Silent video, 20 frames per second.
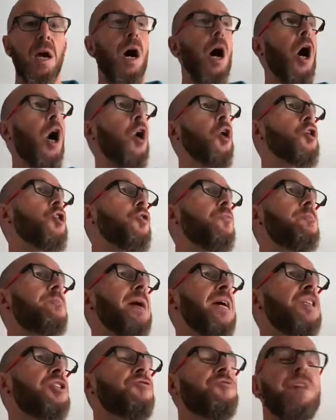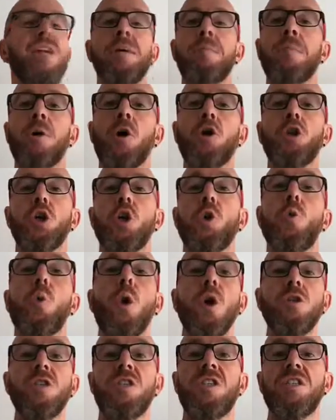Are you measuring it by the
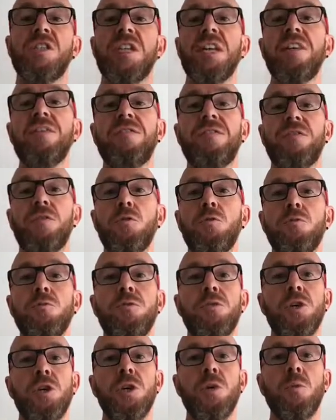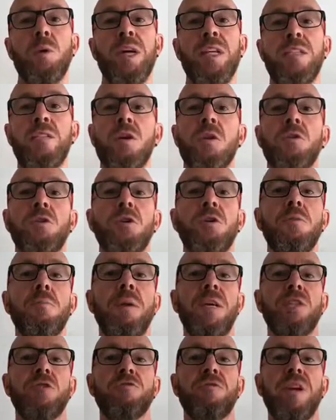quantity of food that you eat? Are you
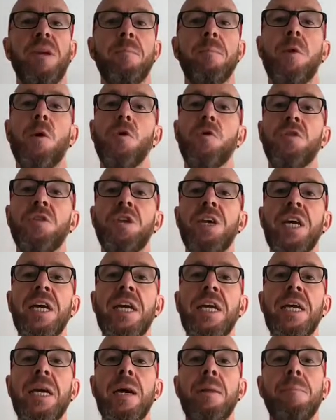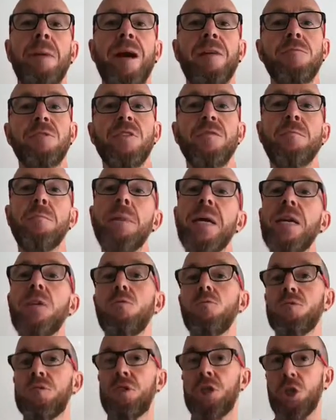measuring it by the amount of
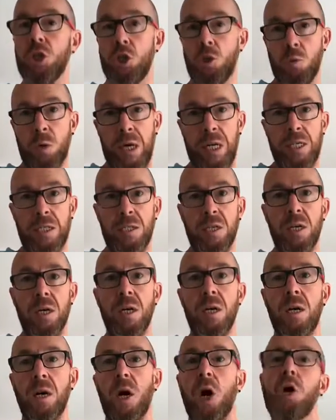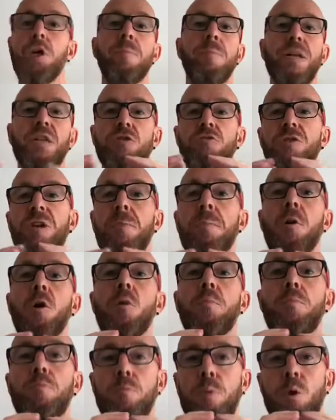meals that you eat? Are you measuring it by
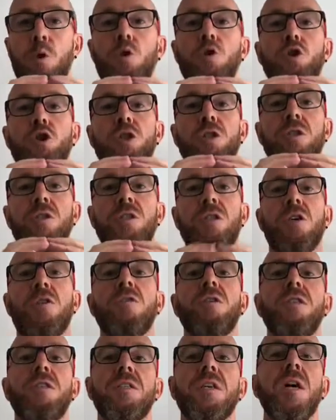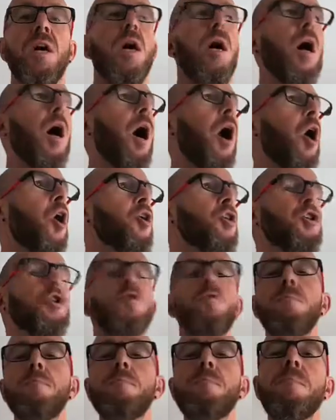portion size? Are
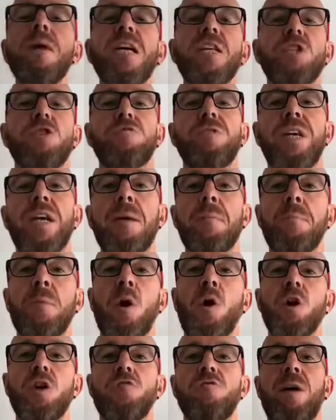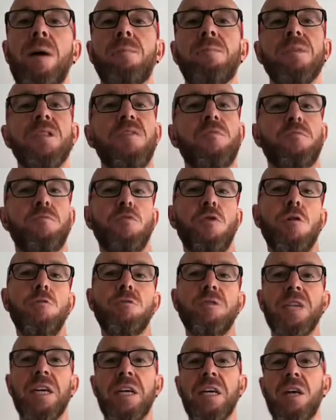you measuring it by grams of
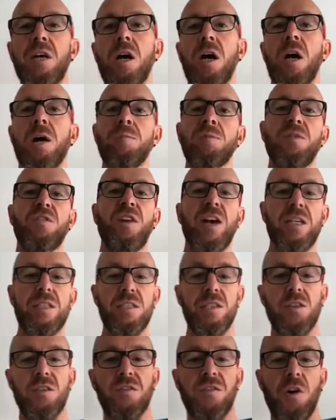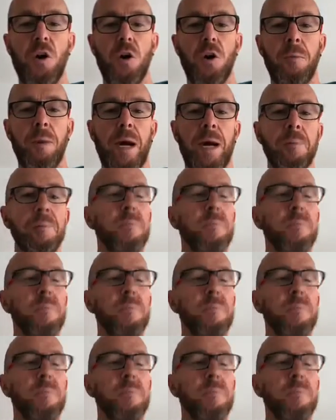protein, carbs, fats and fibre?